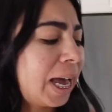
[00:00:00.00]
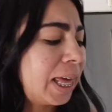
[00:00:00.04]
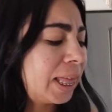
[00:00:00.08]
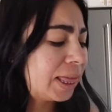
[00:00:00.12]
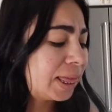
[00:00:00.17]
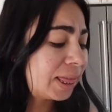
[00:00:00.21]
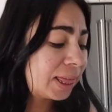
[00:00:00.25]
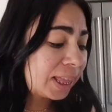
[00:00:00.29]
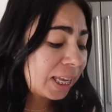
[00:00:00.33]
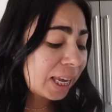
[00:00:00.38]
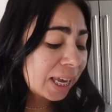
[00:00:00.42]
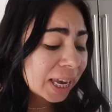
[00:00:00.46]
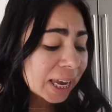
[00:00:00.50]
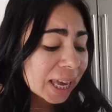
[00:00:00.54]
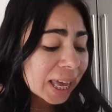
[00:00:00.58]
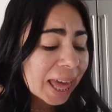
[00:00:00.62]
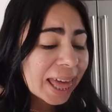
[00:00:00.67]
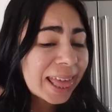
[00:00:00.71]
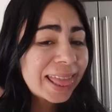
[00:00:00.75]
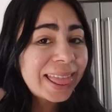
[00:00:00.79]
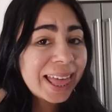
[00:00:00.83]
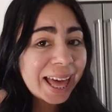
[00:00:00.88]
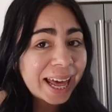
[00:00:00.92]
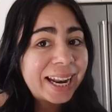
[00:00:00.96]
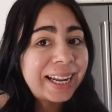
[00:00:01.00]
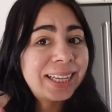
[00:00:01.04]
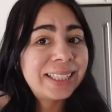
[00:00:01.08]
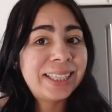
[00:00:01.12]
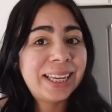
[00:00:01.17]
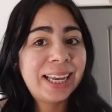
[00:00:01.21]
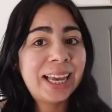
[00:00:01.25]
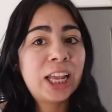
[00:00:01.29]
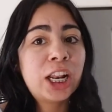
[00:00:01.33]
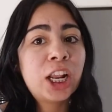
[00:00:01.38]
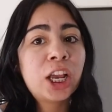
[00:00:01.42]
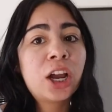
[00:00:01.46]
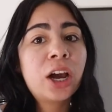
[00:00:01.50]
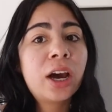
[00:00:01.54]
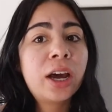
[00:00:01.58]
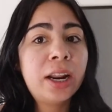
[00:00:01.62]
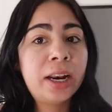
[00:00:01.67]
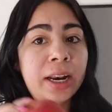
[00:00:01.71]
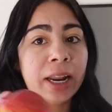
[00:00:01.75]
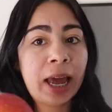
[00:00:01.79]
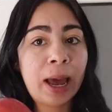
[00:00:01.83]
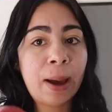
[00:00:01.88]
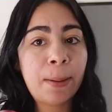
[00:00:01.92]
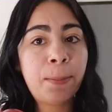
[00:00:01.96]
I think that is it. And I got
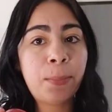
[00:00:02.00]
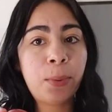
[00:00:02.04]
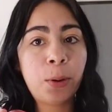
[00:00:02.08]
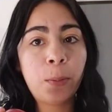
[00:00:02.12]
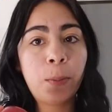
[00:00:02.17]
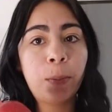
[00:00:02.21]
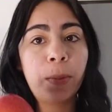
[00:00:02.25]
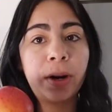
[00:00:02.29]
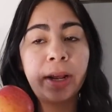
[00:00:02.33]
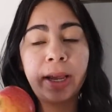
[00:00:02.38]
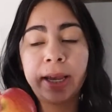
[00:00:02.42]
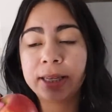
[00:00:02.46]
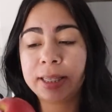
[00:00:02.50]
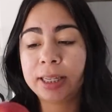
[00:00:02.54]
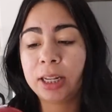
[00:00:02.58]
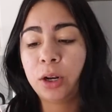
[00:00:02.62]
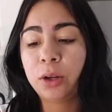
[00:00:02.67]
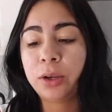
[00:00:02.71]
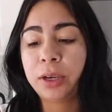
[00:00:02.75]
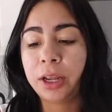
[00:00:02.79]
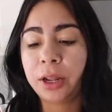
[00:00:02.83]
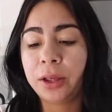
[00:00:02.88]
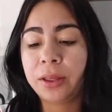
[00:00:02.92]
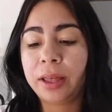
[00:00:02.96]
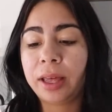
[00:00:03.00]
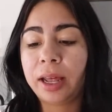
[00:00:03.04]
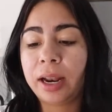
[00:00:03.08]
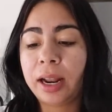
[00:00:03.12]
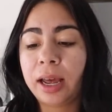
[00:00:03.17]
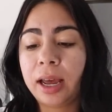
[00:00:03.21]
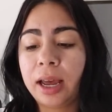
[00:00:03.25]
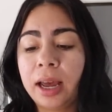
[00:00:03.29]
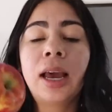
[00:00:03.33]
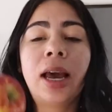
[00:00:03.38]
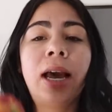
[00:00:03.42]
an apple porque se lo quiero dar a